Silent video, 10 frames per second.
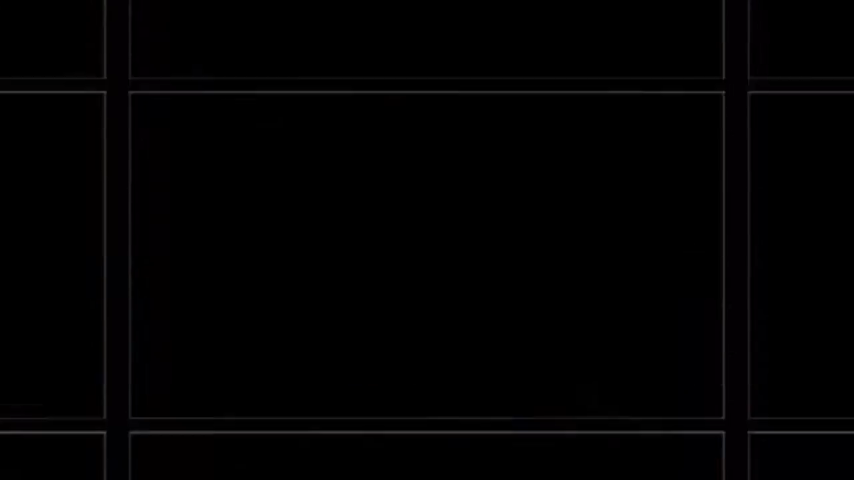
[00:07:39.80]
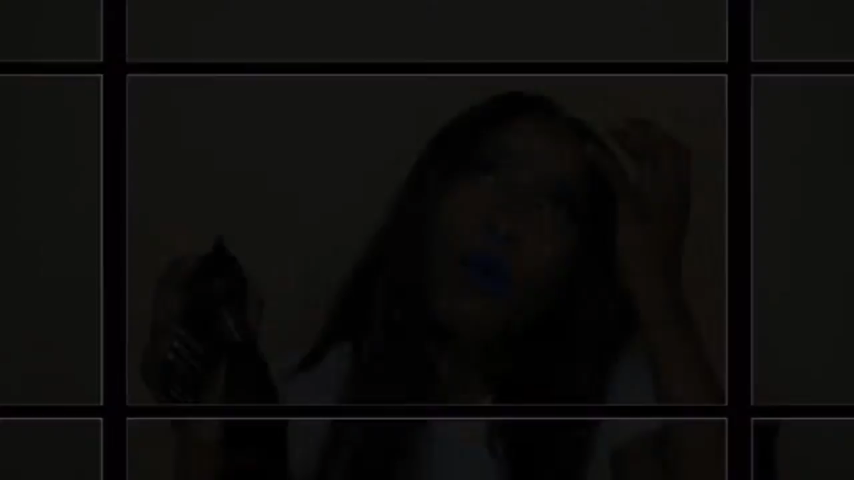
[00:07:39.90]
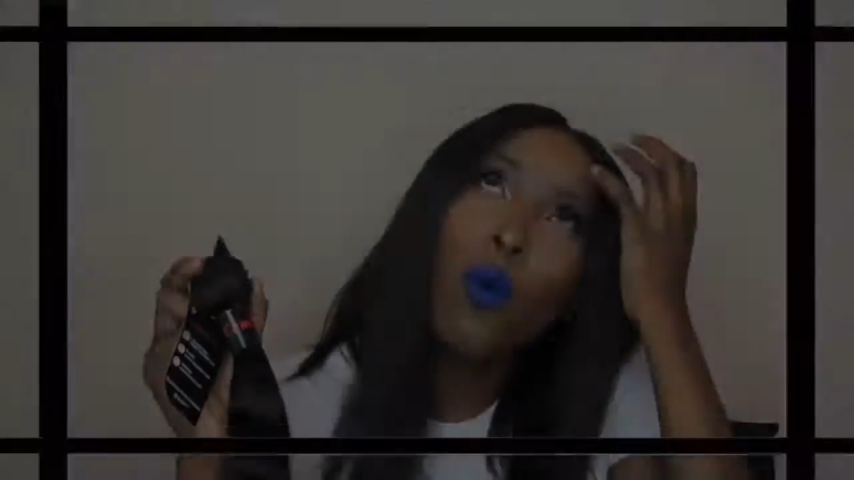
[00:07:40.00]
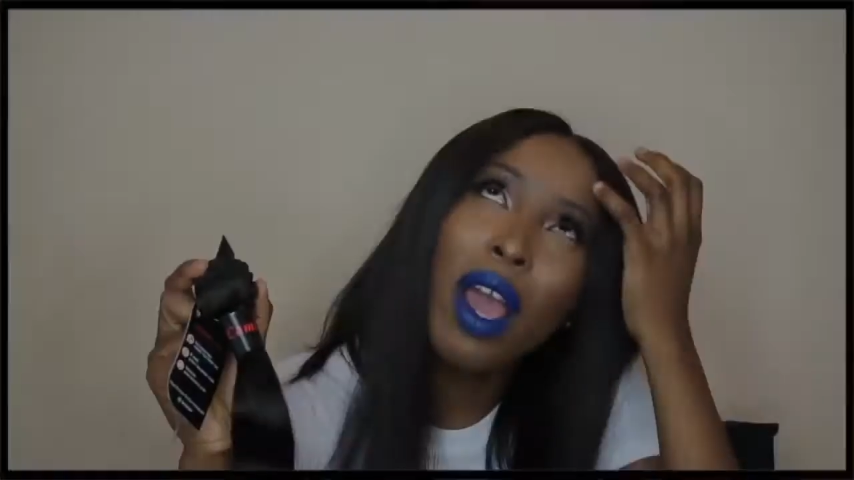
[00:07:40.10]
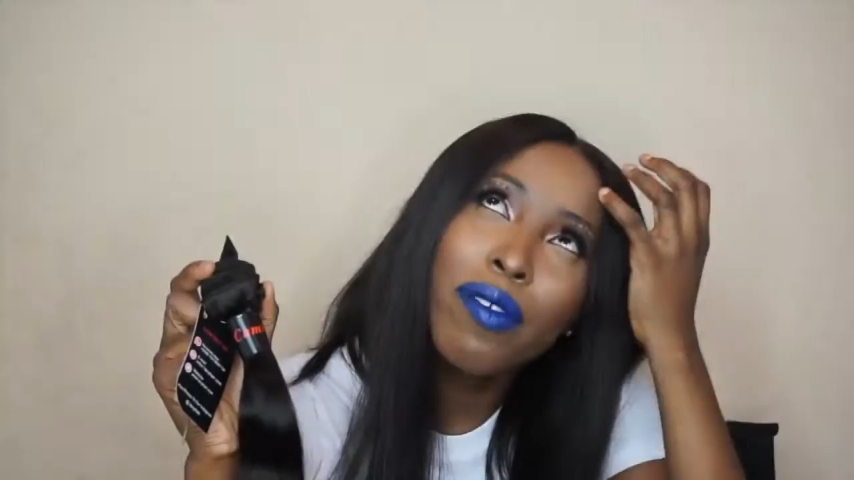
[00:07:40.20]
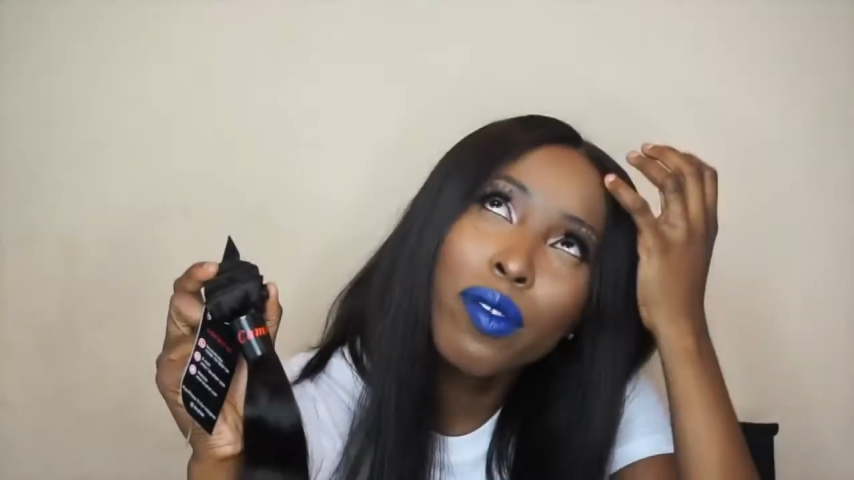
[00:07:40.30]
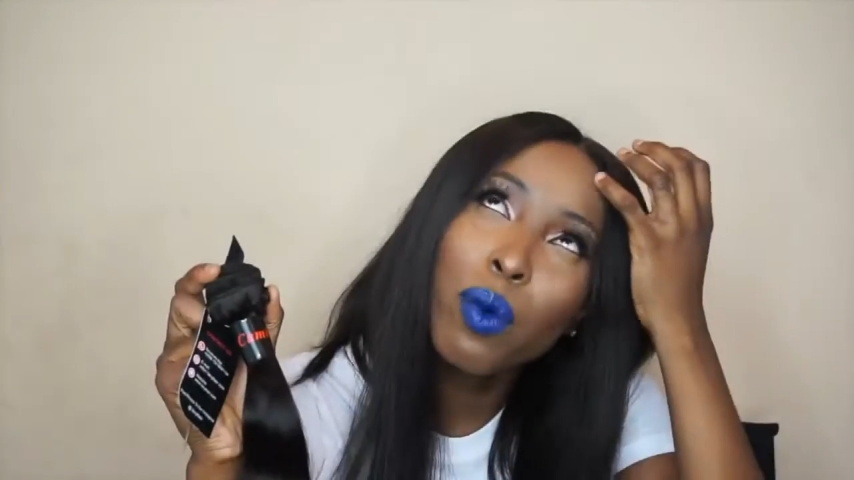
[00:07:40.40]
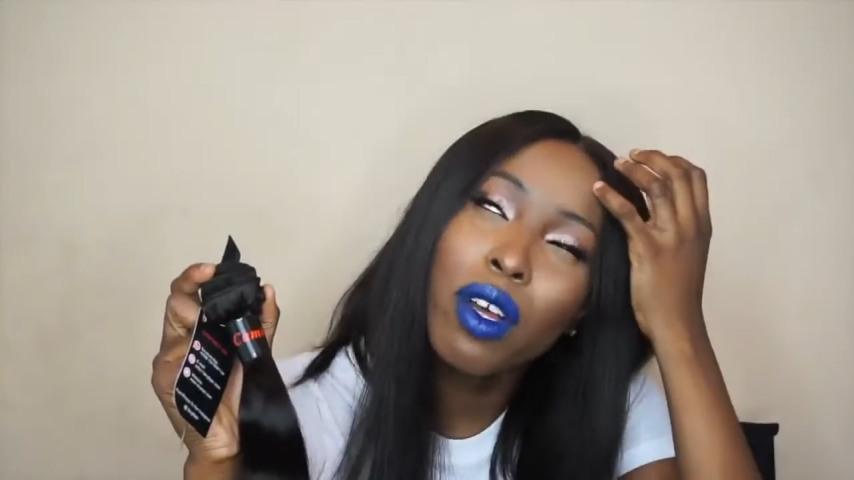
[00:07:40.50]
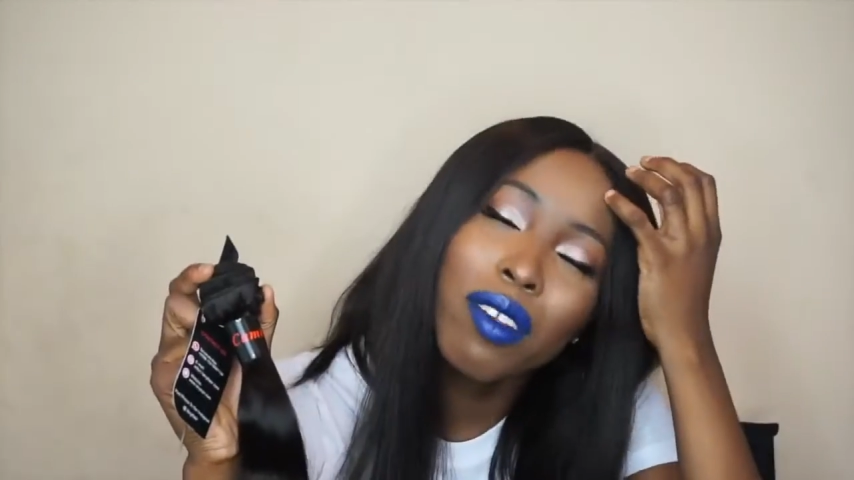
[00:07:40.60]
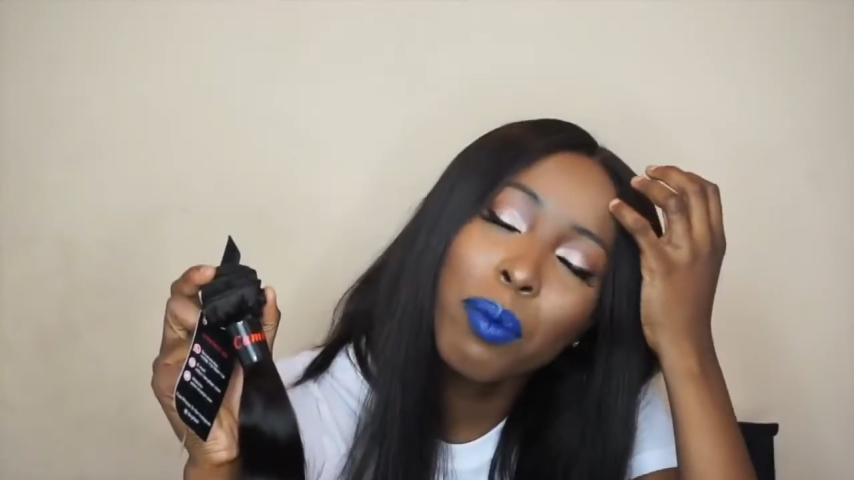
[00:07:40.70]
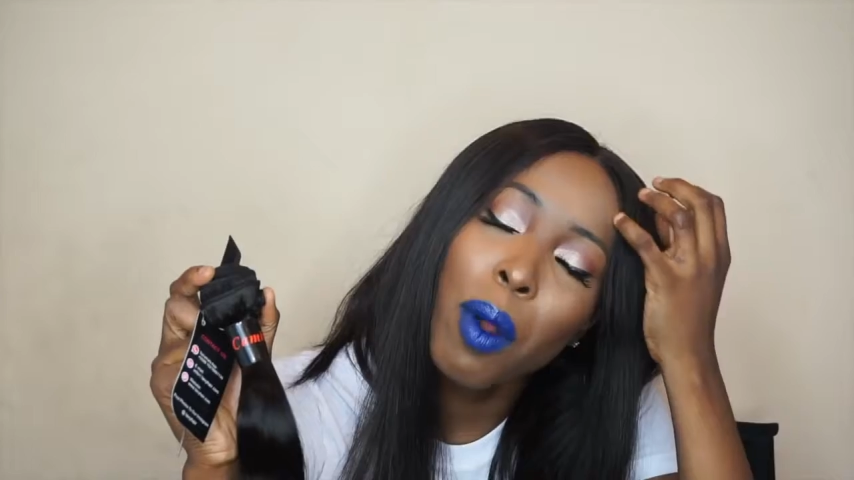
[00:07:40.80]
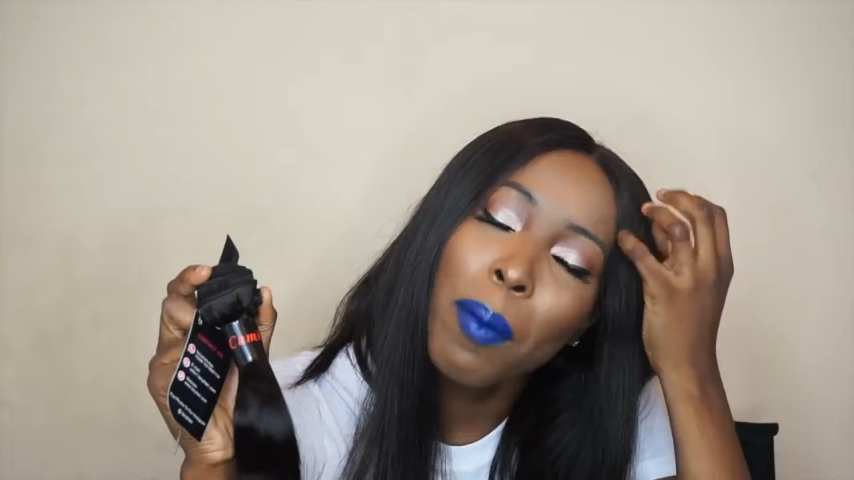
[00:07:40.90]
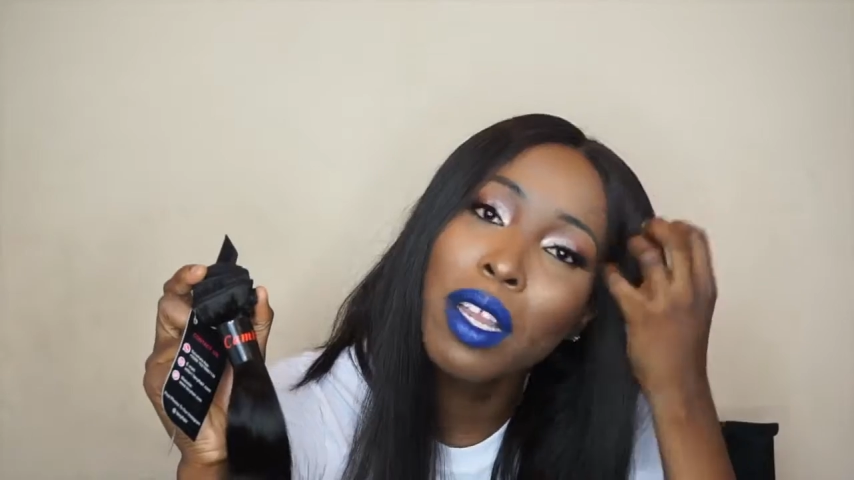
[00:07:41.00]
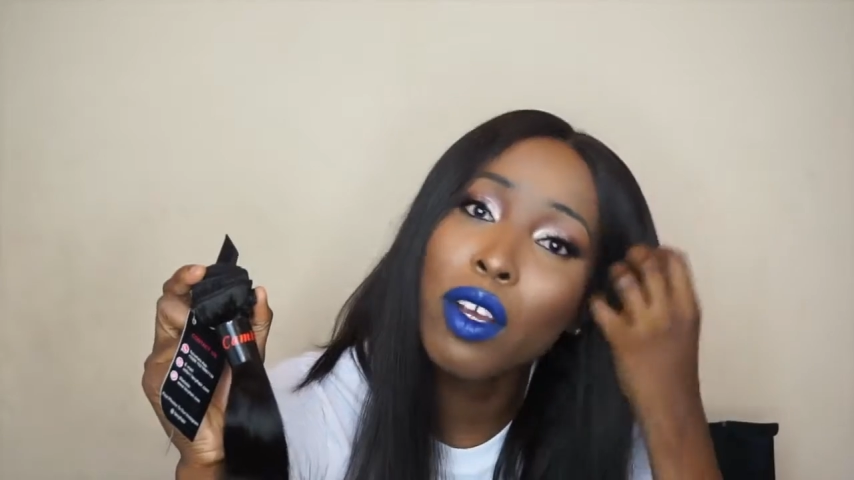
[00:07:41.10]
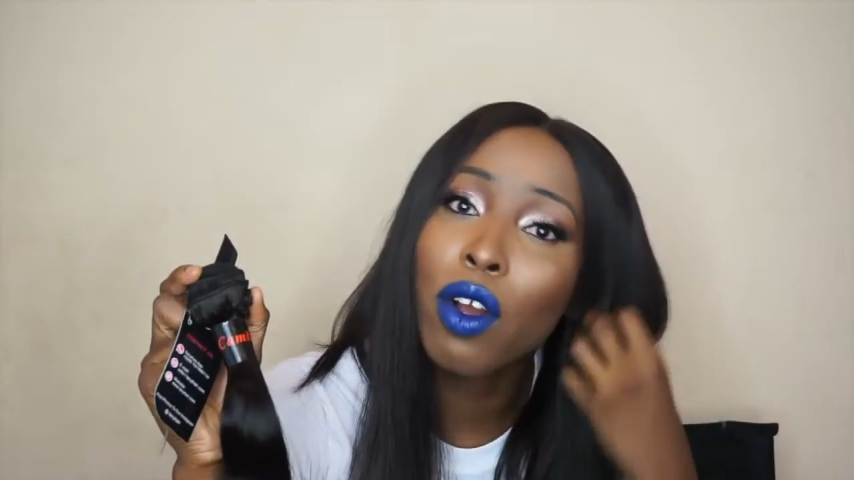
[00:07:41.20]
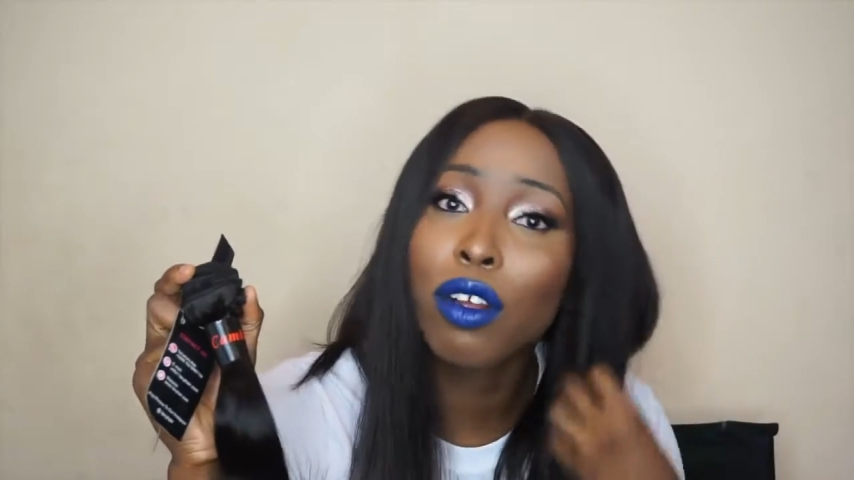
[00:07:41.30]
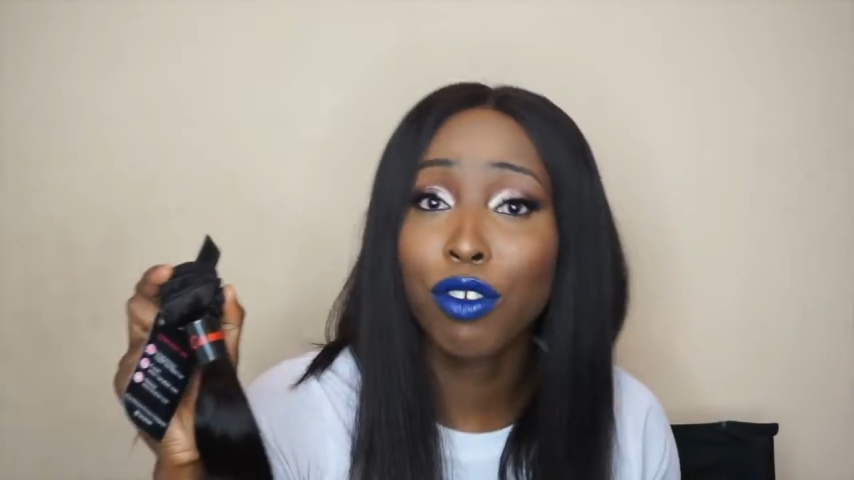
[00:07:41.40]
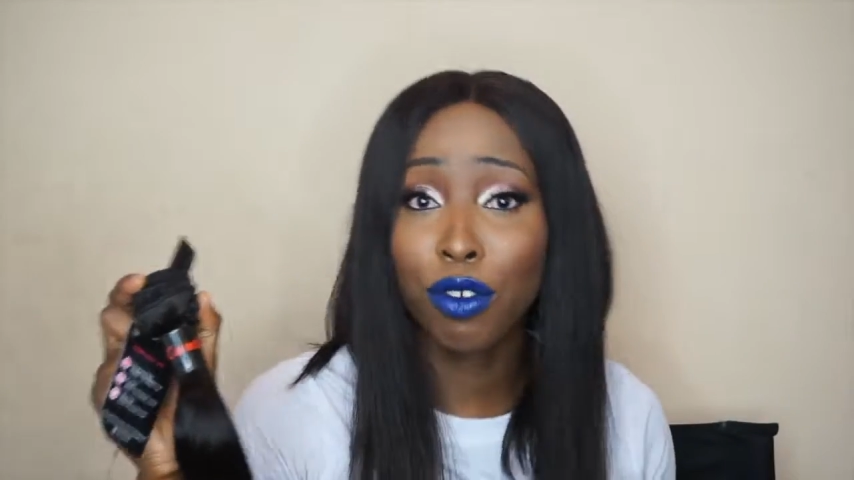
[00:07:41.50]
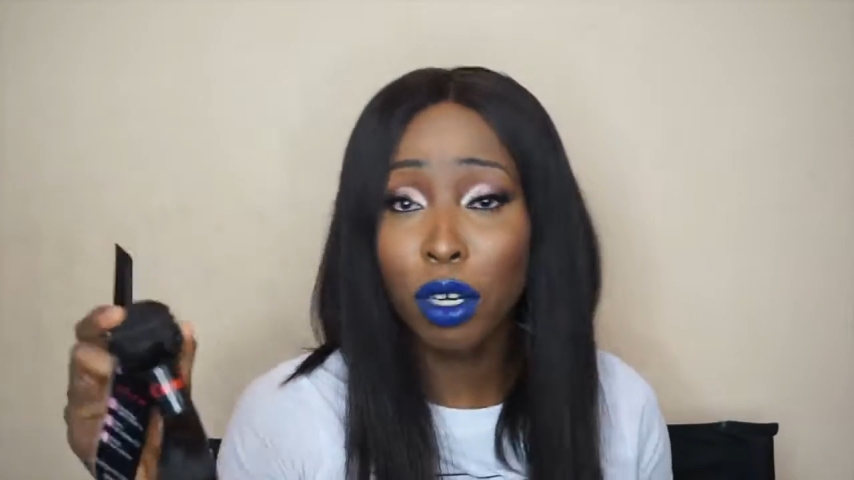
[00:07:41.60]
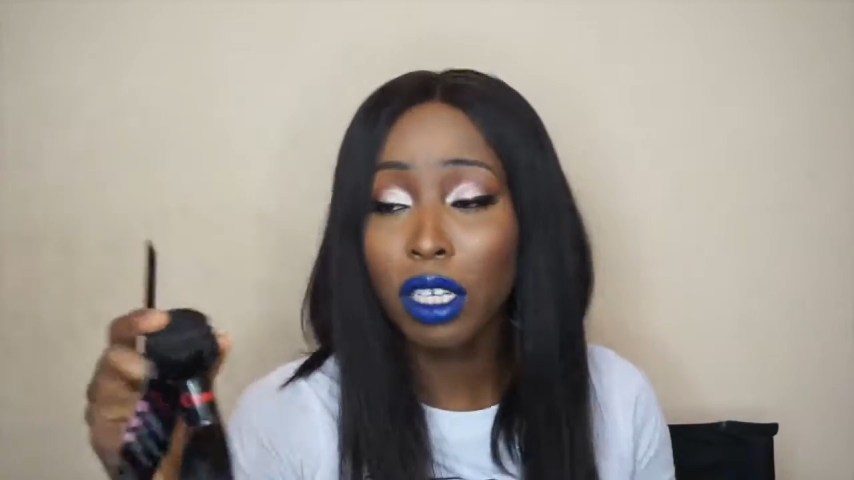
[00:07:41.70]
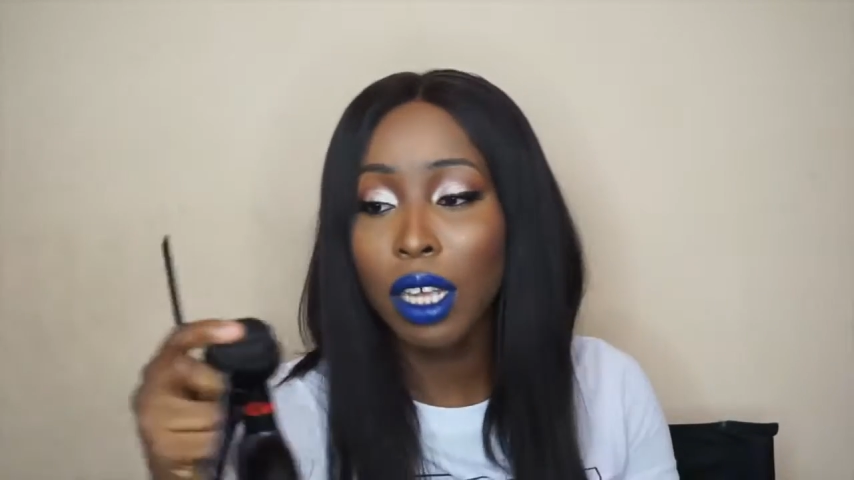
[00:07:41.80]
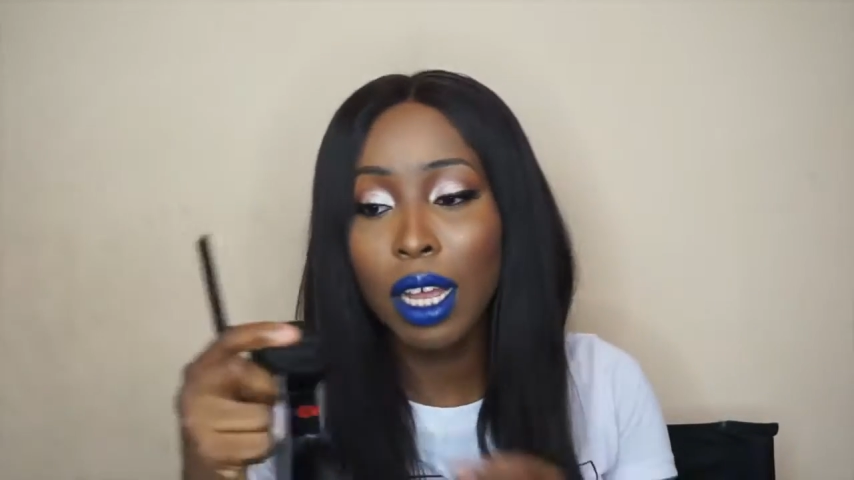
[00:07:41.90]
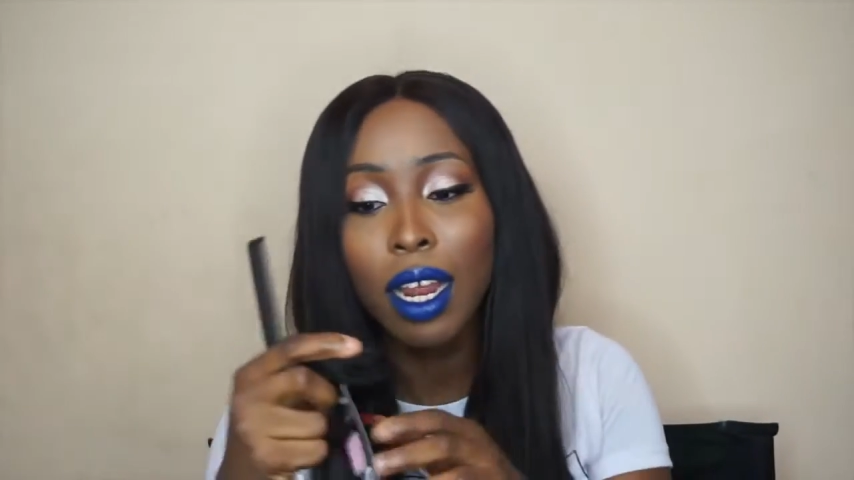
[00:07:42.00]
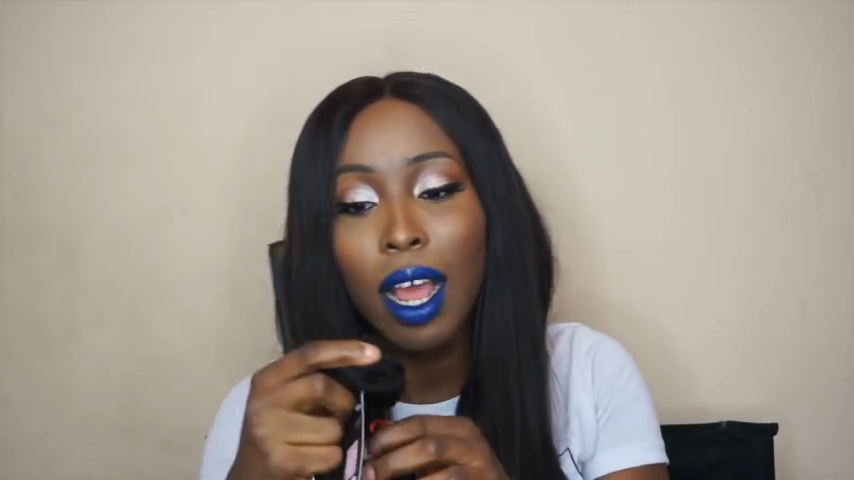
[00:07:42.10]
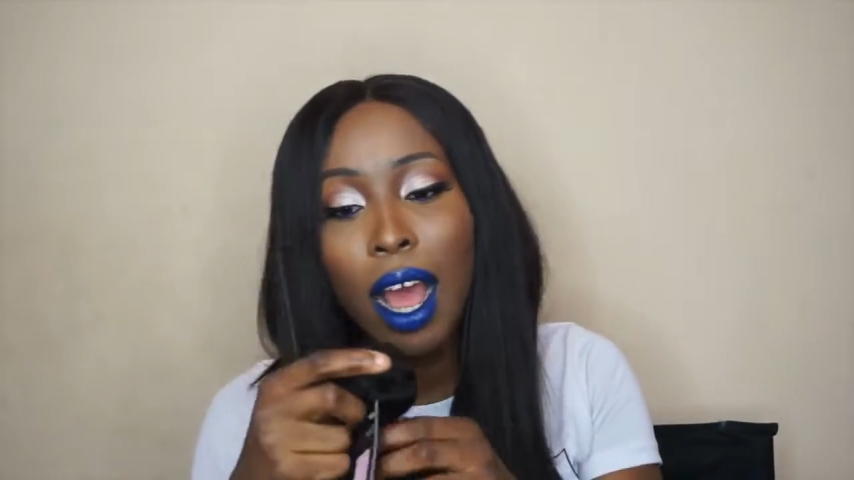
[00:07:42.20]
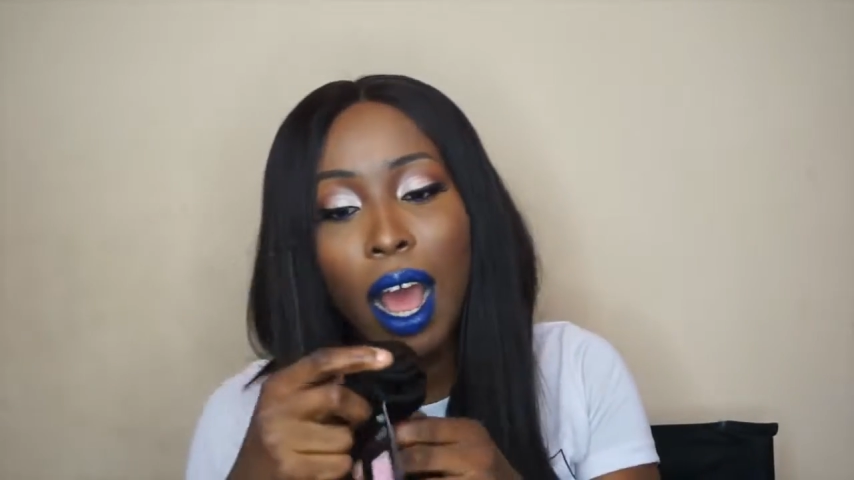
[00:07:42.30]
The weft was properly constructed.